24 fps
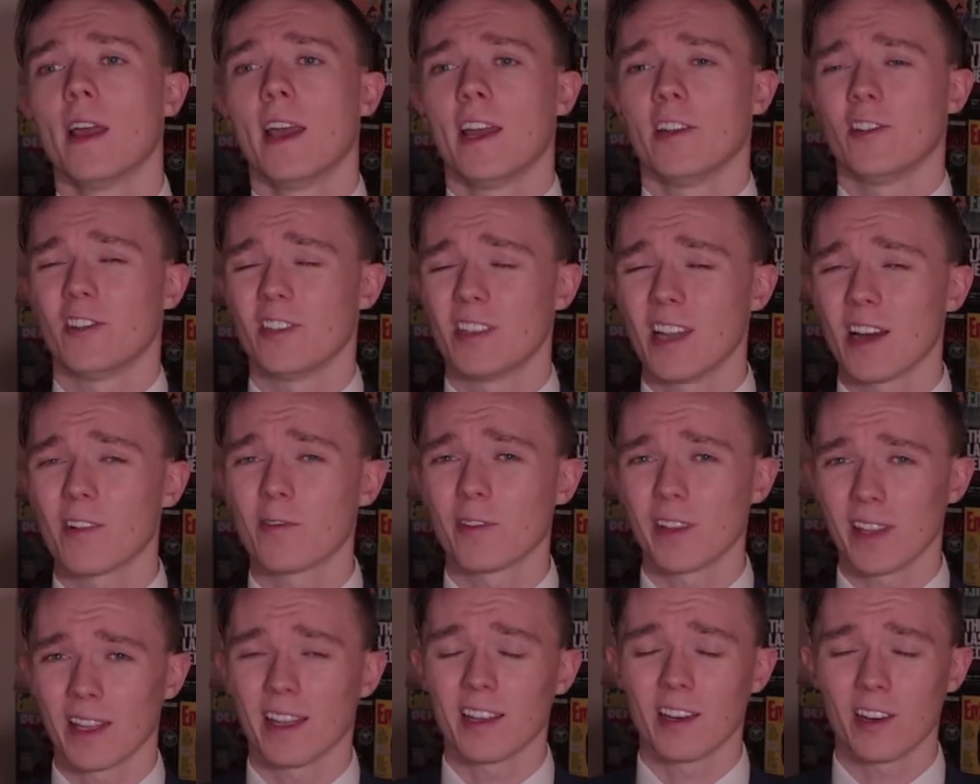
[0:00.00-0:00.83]
She's not
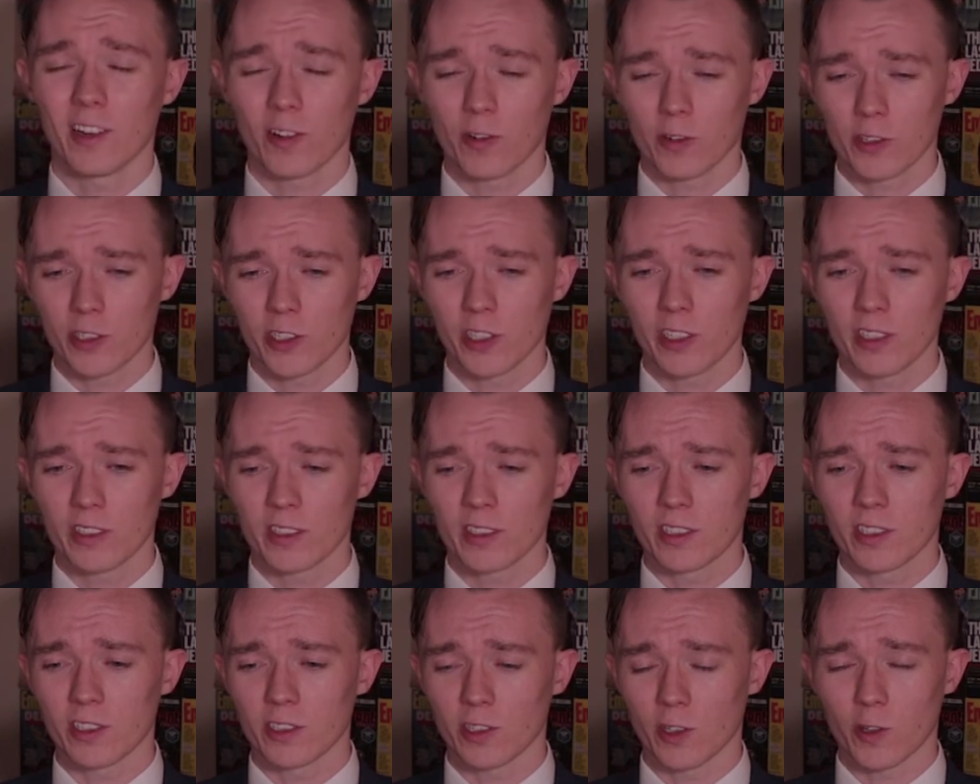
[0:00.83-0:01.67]
really,
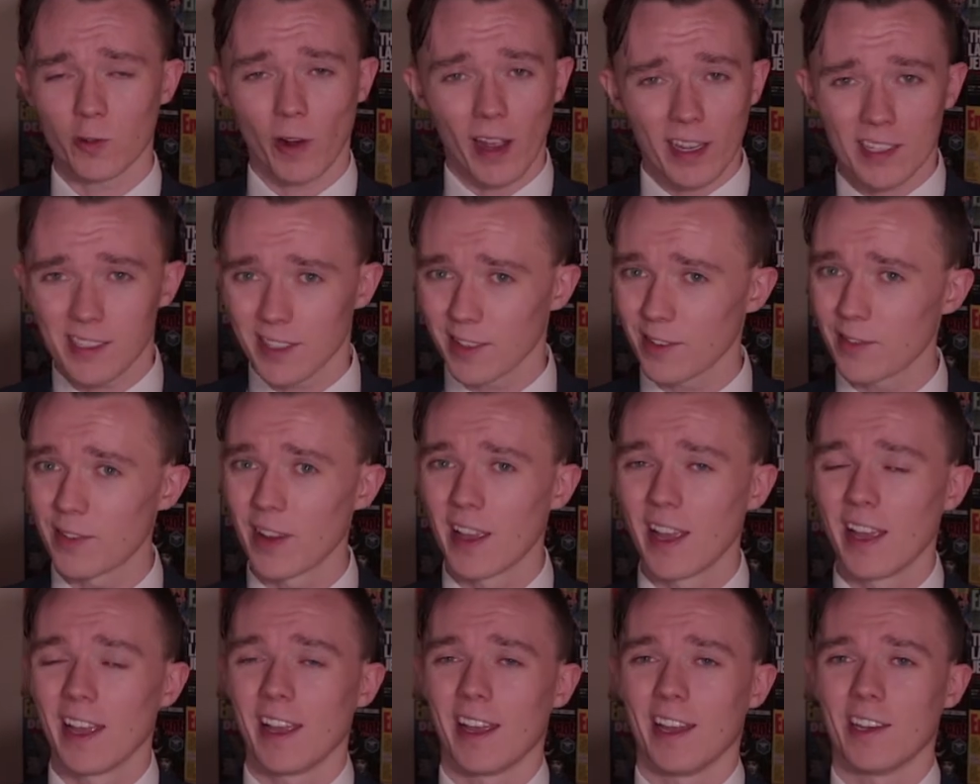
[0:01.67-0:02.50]
she's aggressive,
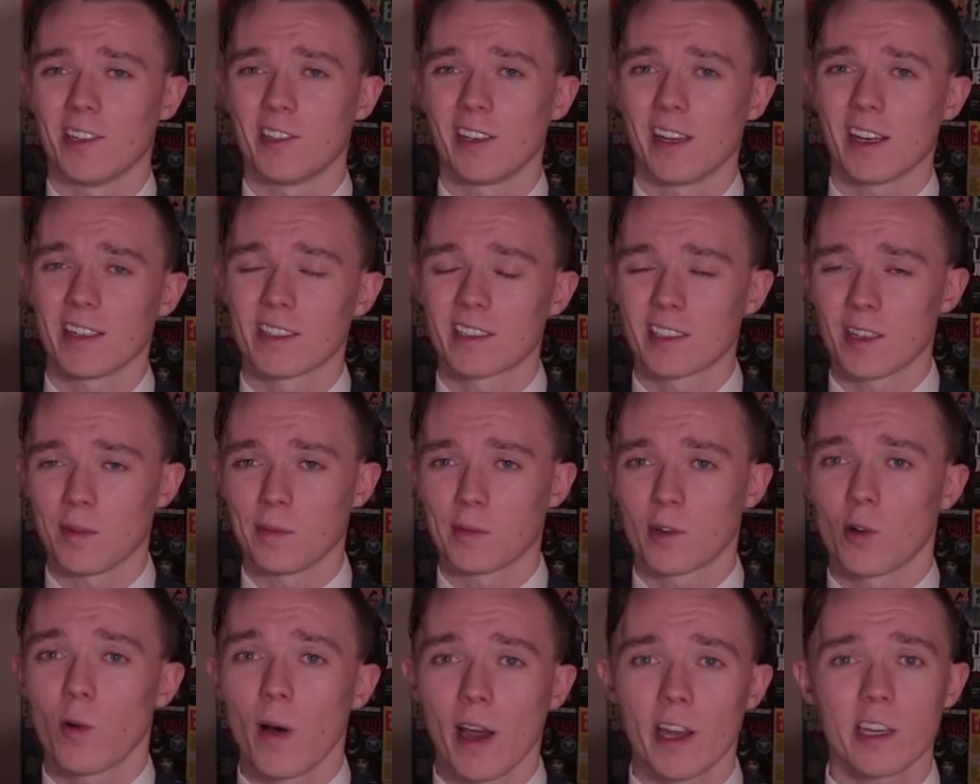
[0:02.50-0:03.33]
and she has some
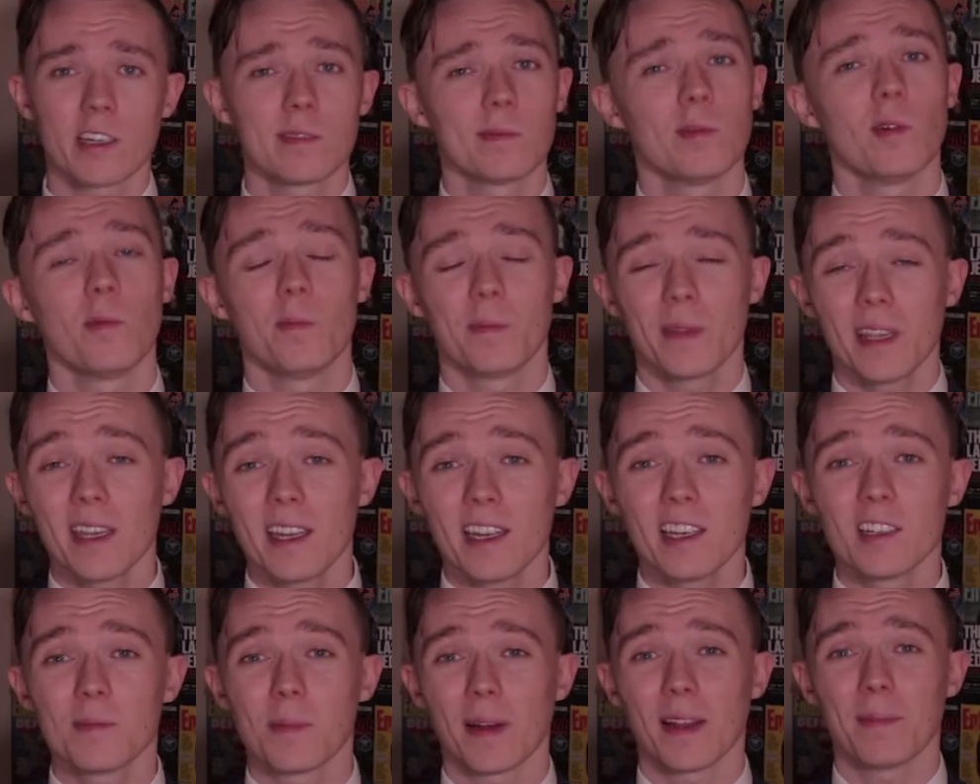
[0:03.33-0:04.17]
questionable
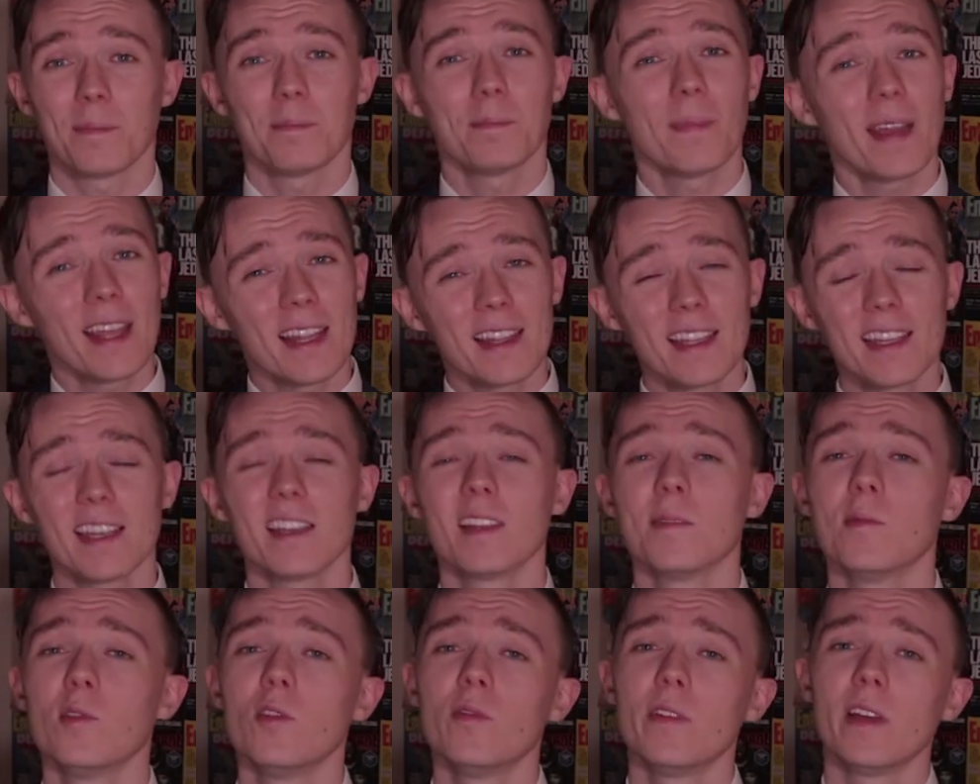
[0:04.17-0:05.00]
means, but in the
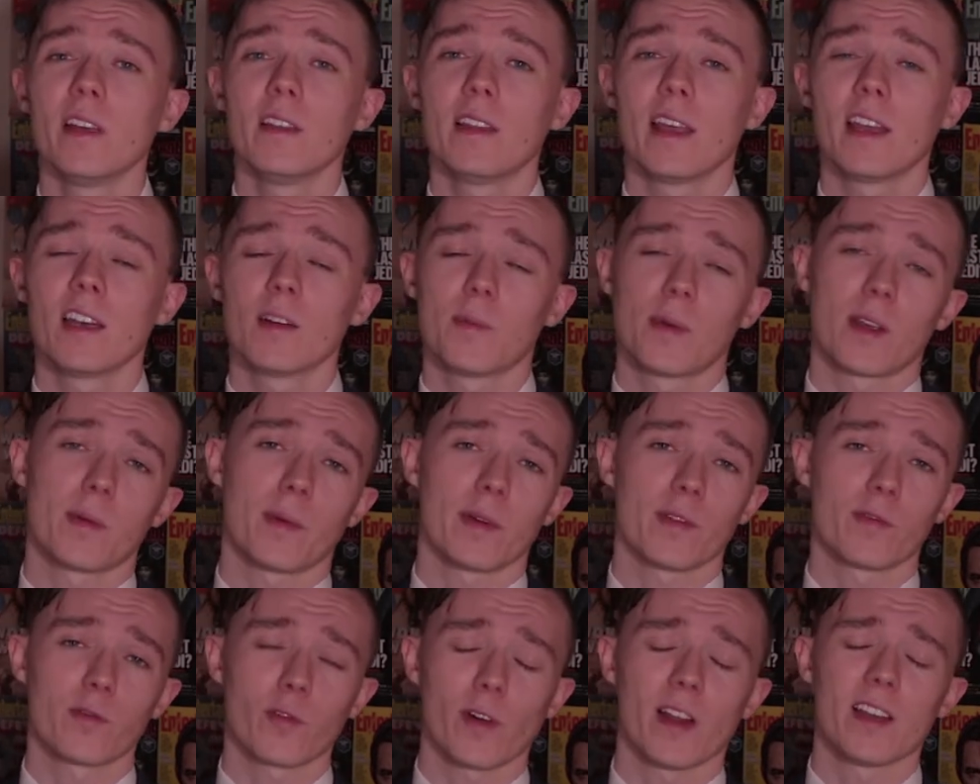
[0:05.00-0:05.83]
end of the movie, they end up
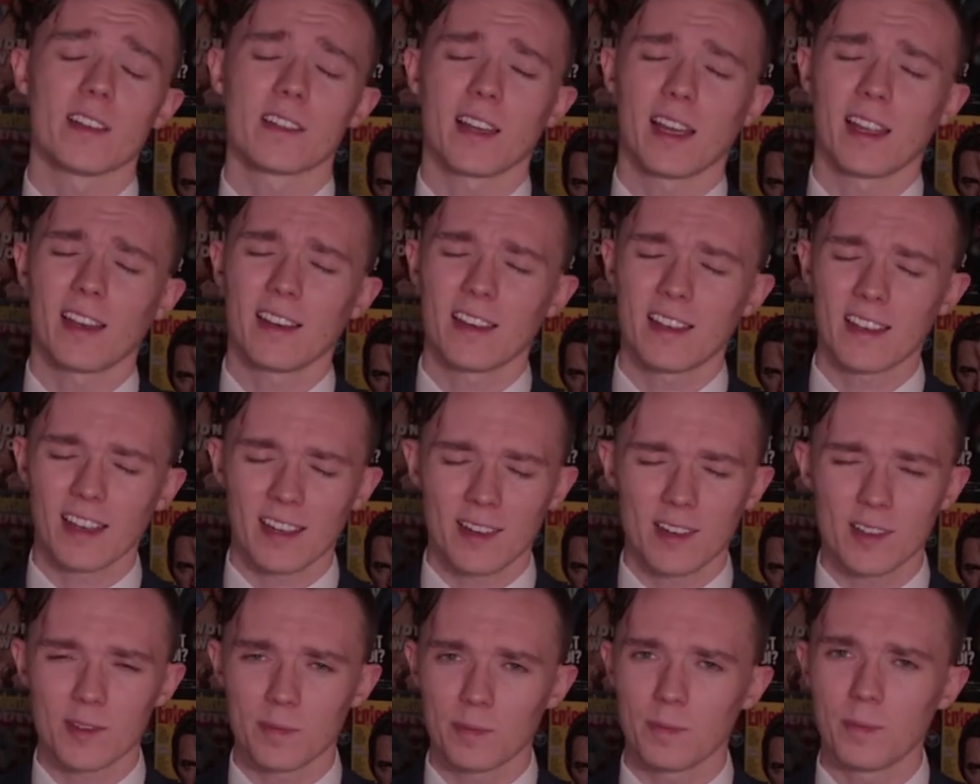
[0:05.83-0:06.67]
becoming friends, and it
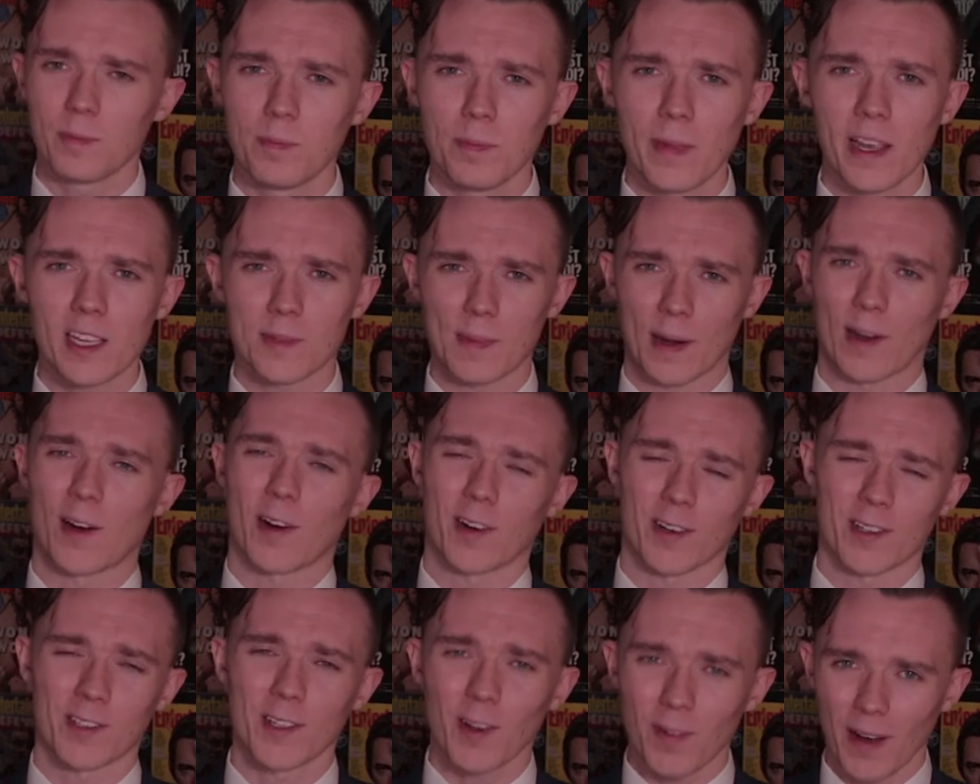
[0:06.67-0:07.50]
just makes my
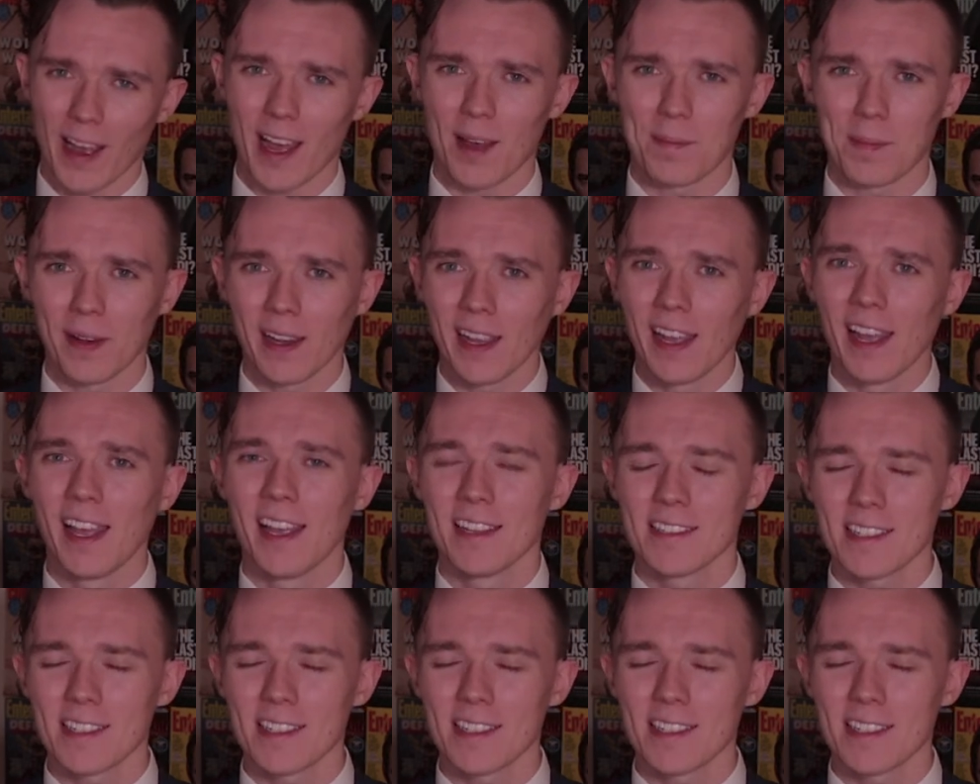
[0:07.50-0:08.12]
heart so happy.